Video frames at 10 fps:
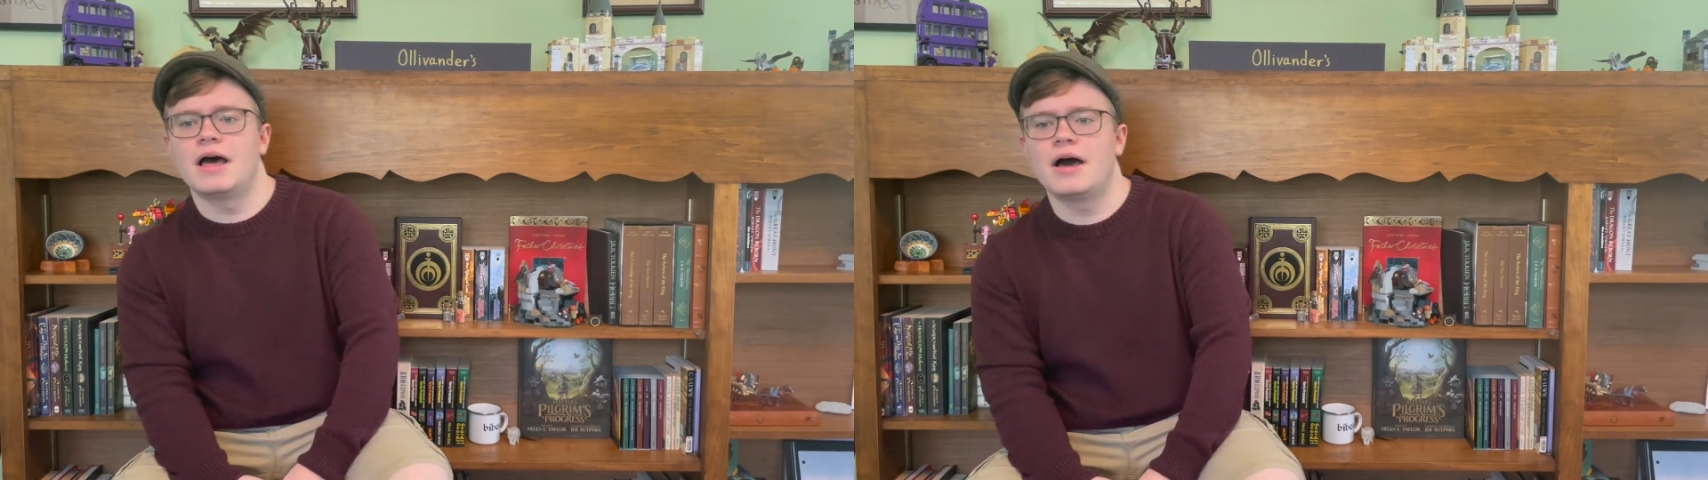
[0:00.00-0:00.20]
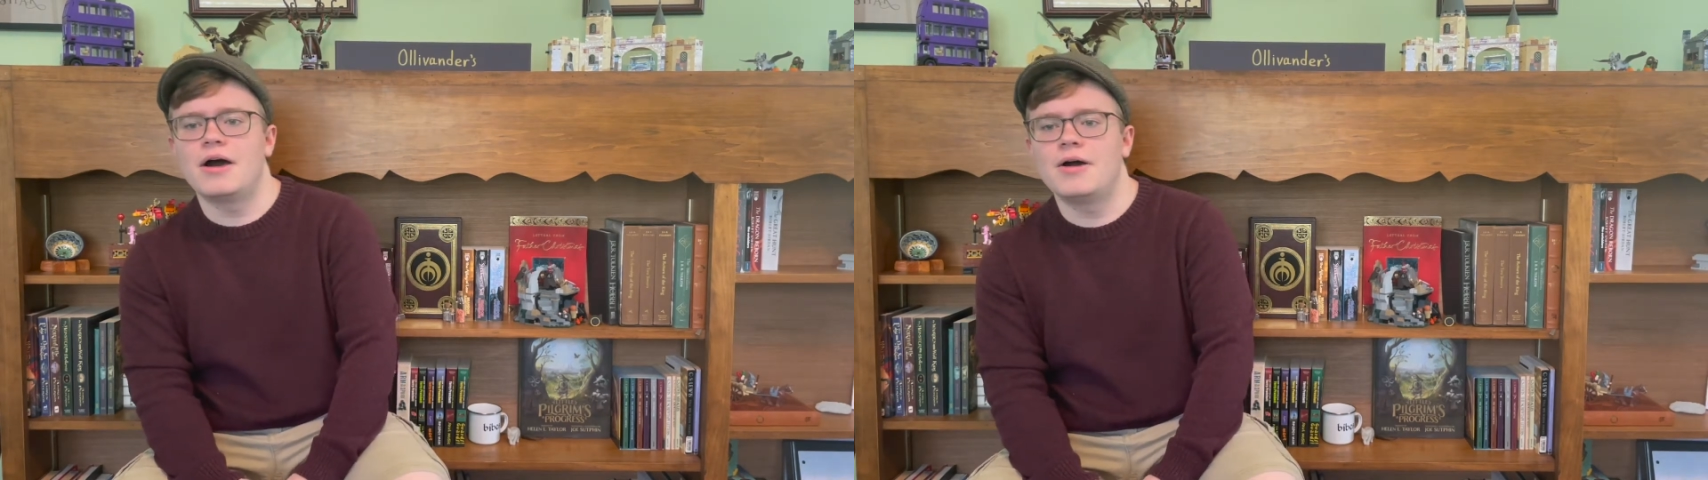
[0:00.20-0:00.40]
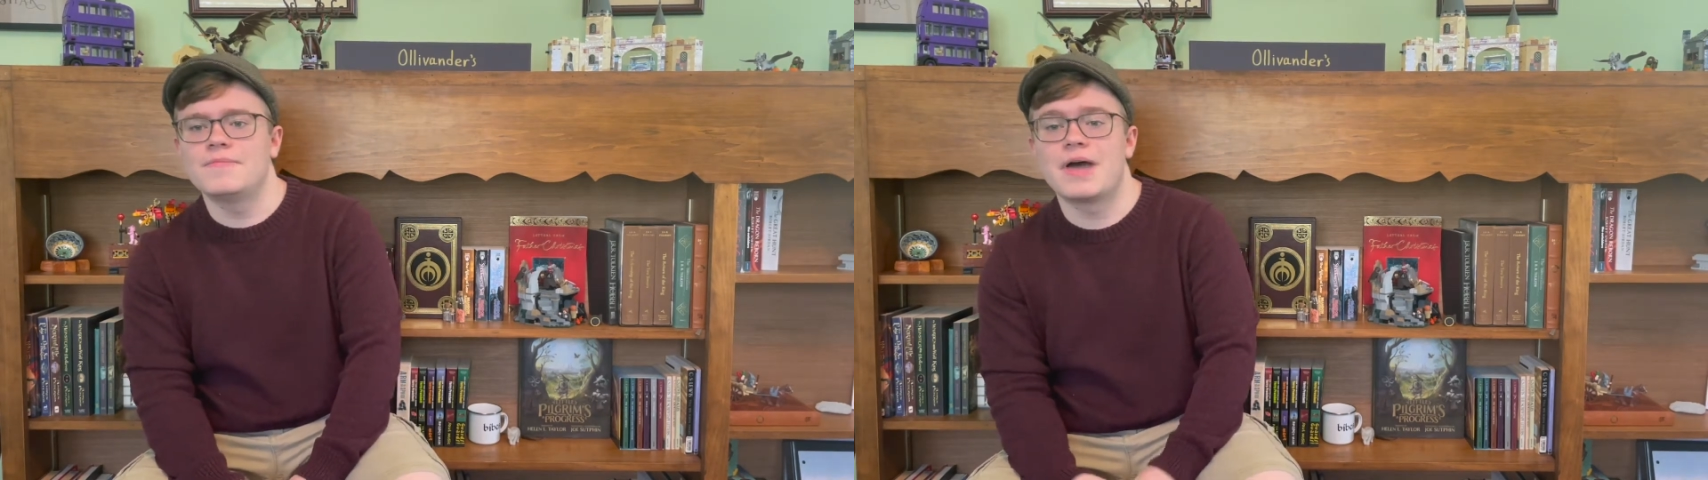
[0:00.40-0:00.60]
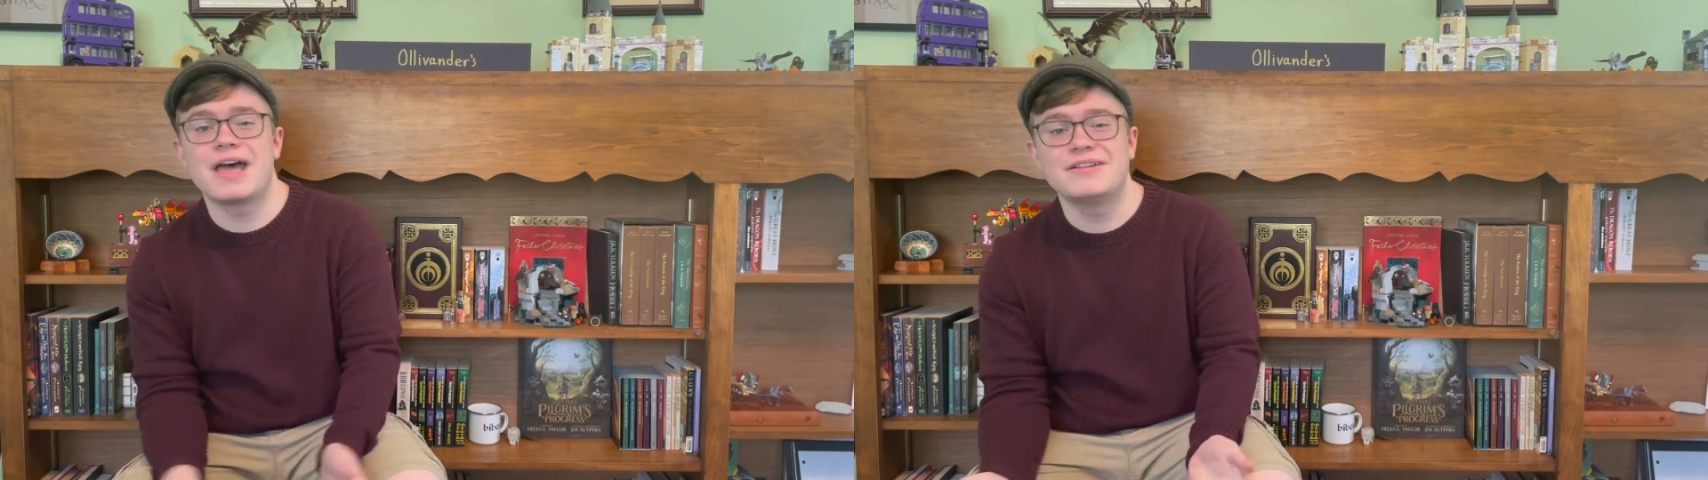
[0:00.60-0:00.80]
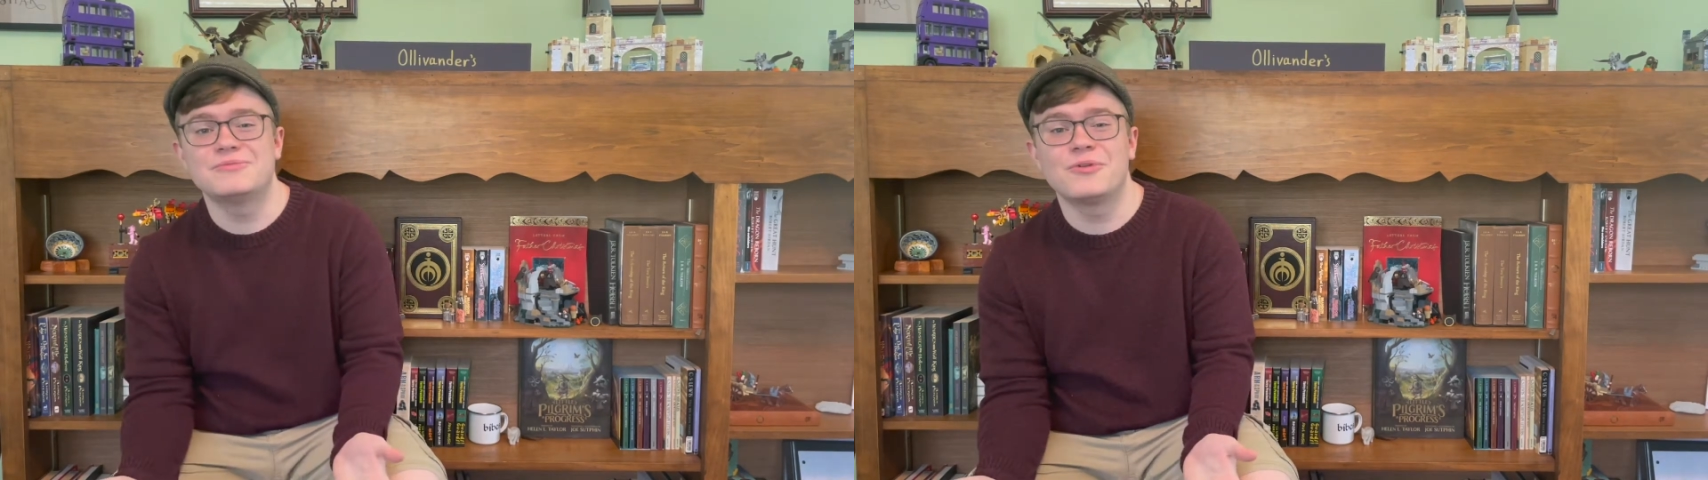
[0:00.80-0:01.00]

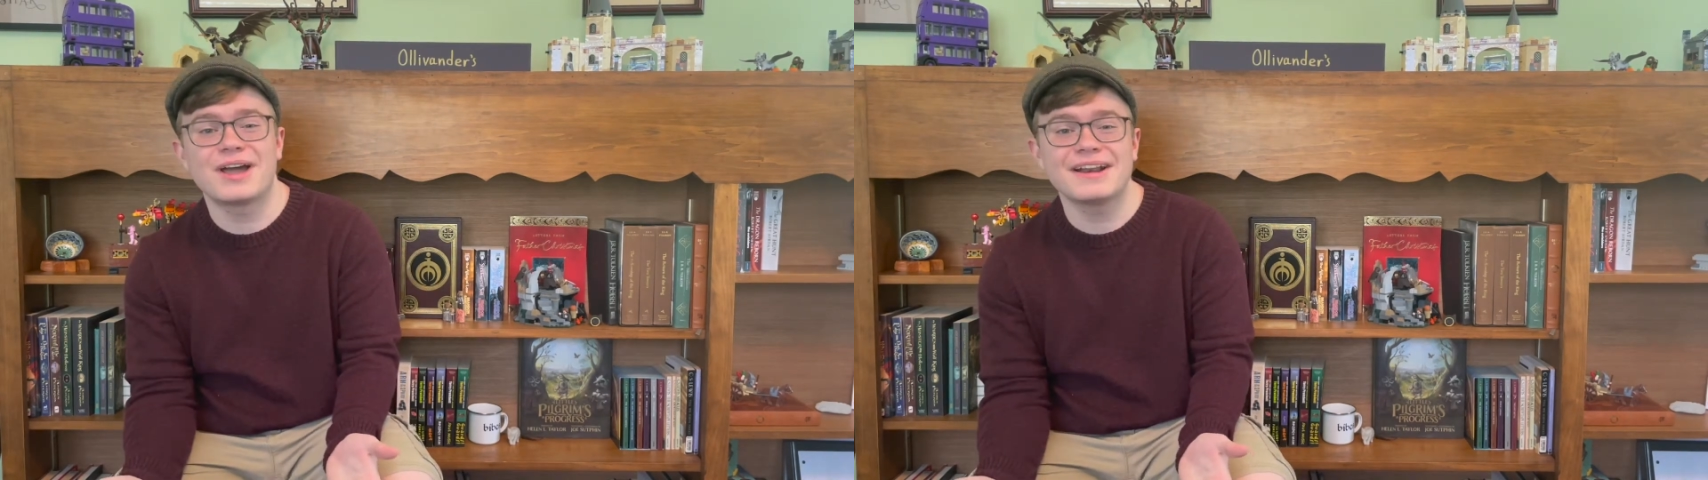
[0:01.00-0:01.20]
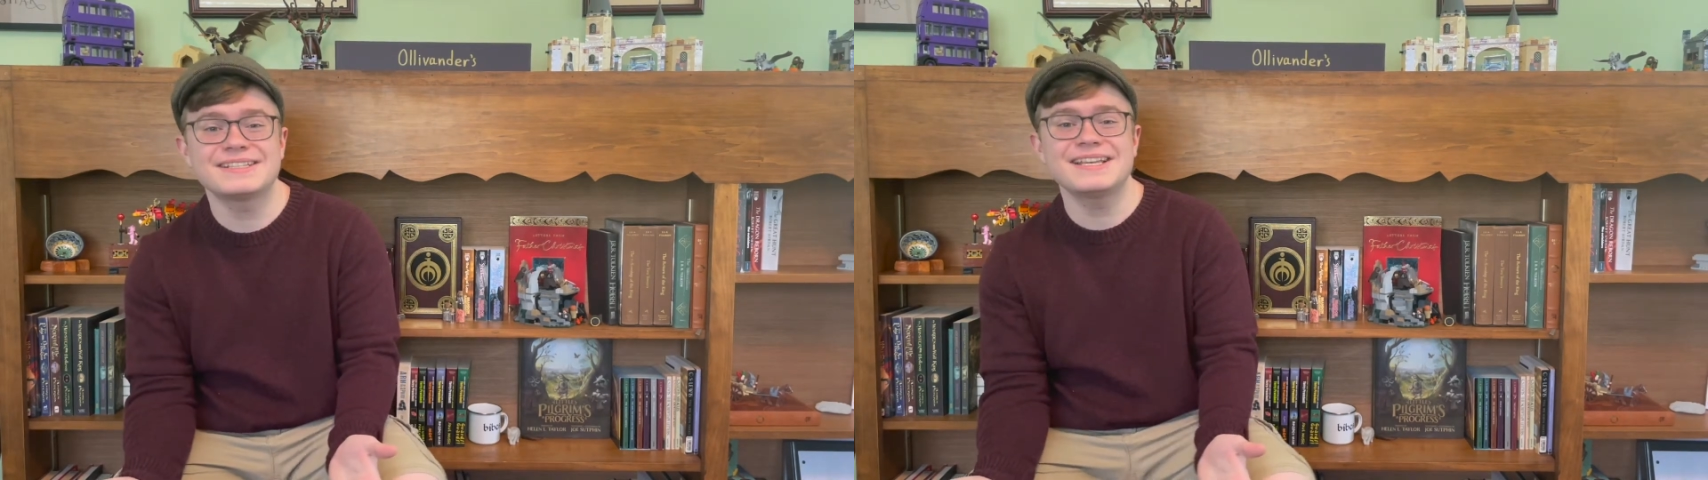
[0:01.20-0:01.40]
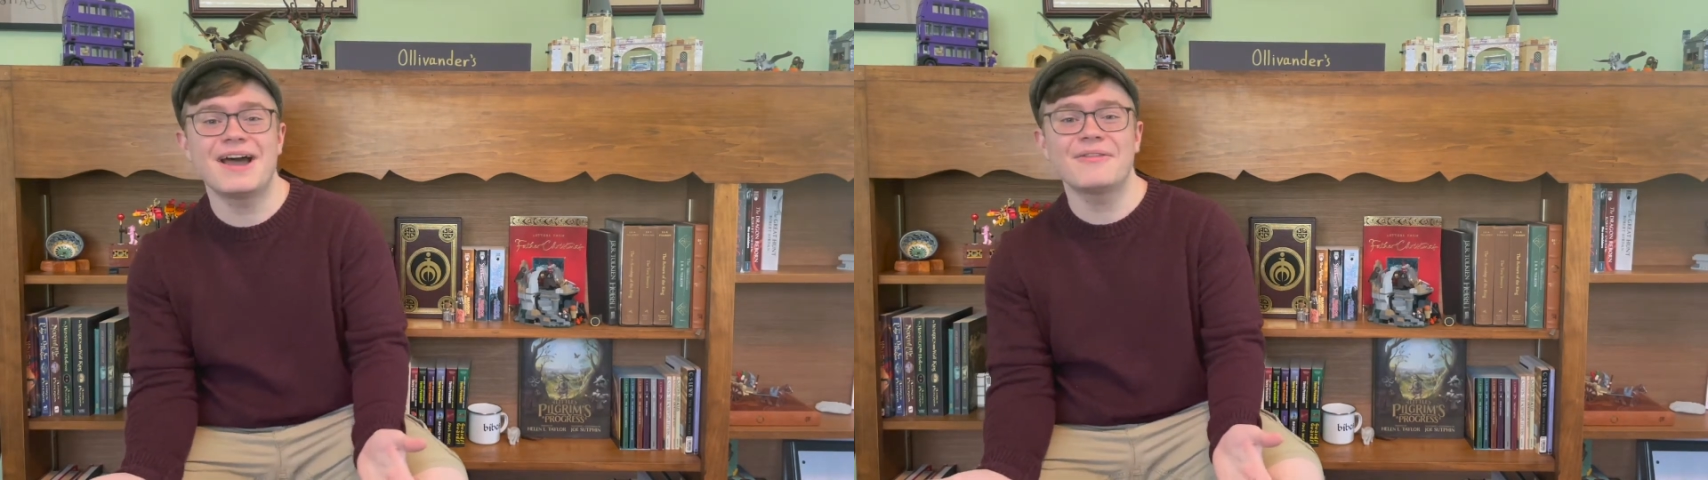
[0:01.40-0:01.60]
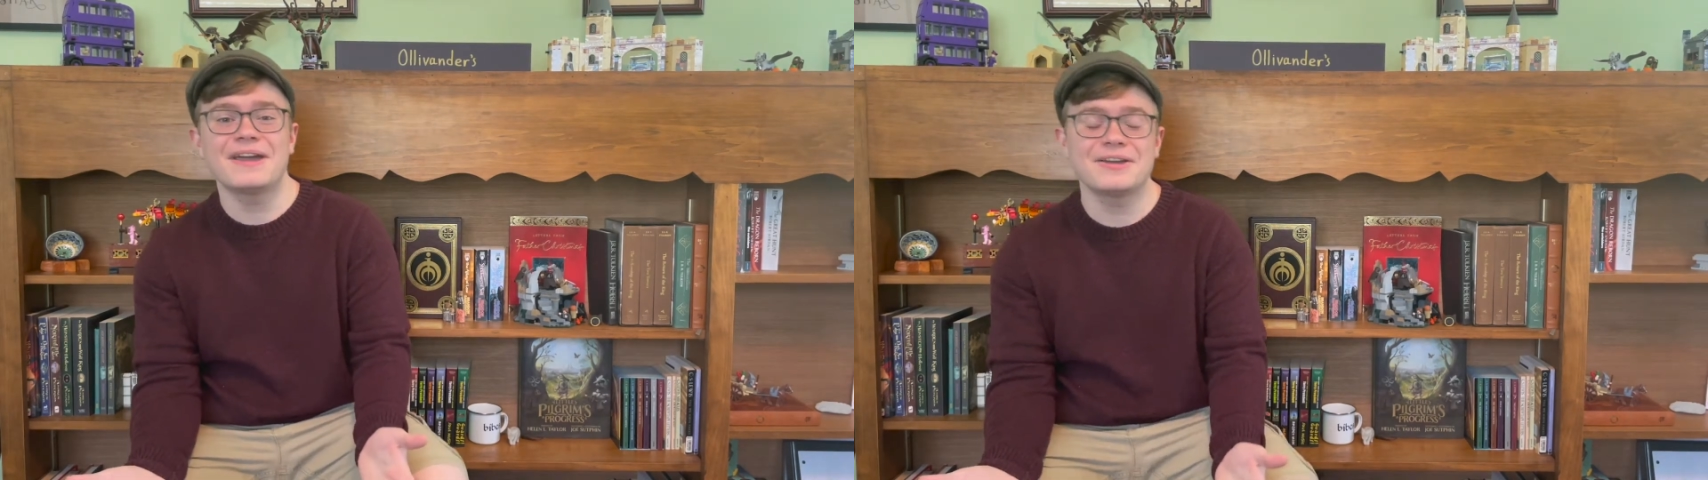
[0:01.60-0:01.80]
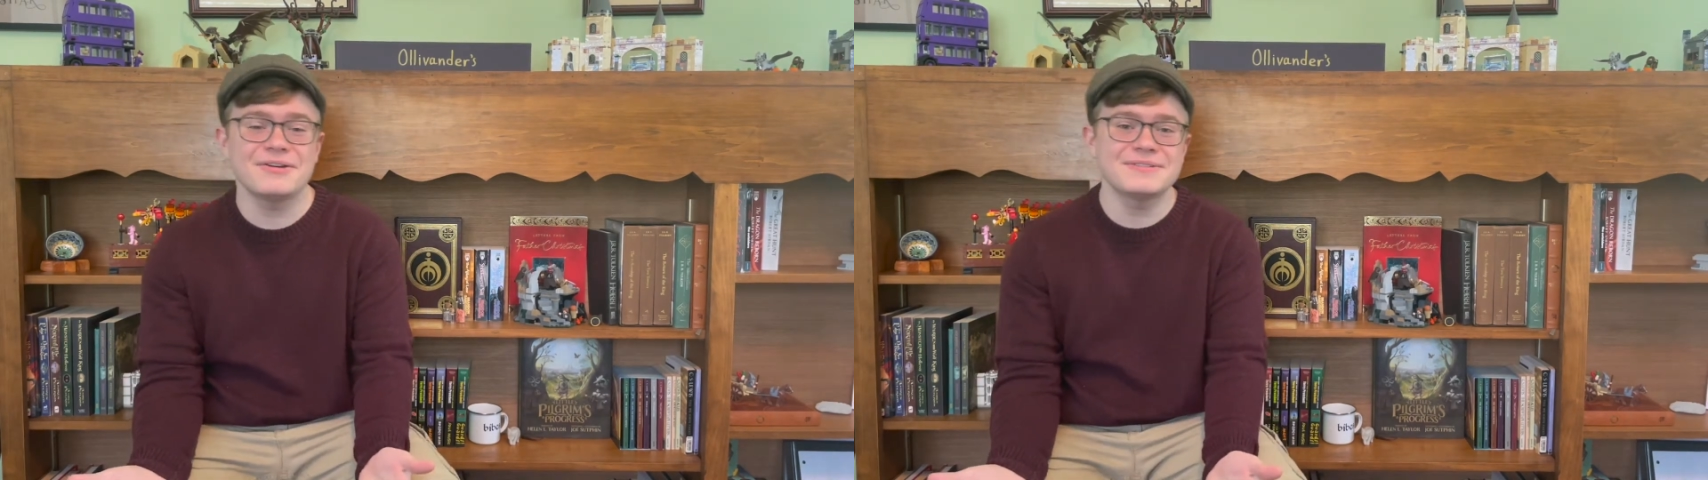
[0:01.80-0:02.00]
And we'll kind of see how
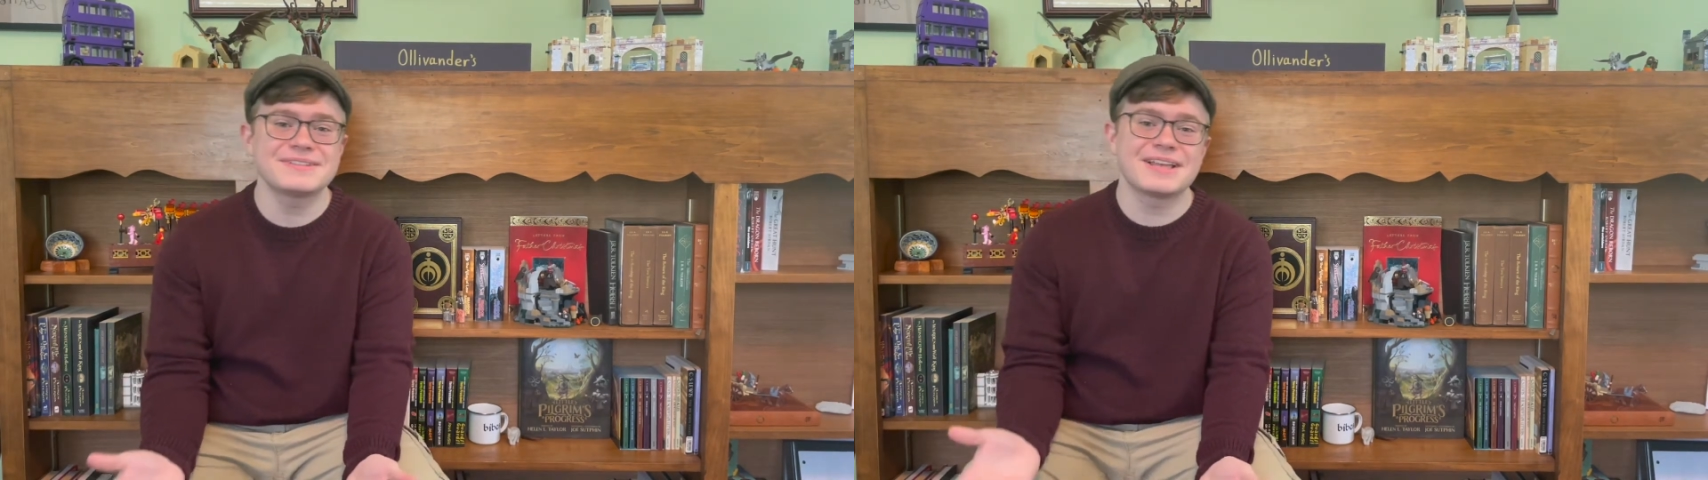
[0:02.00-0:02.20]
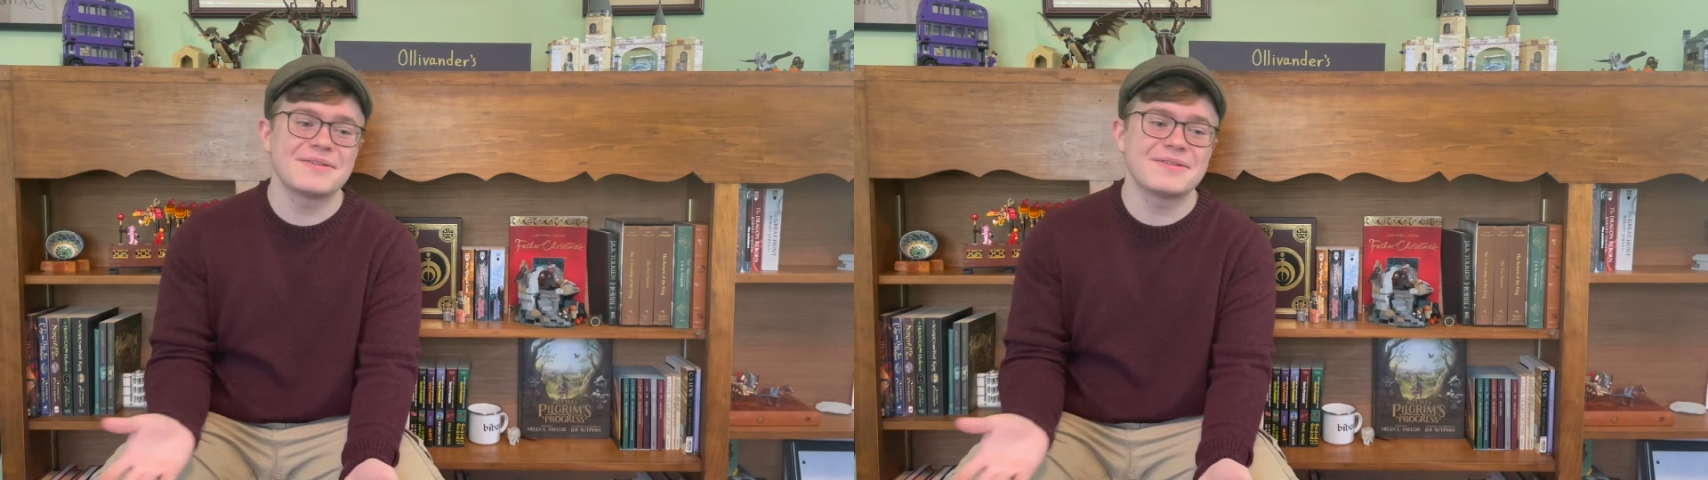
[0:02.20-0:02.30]
that goes.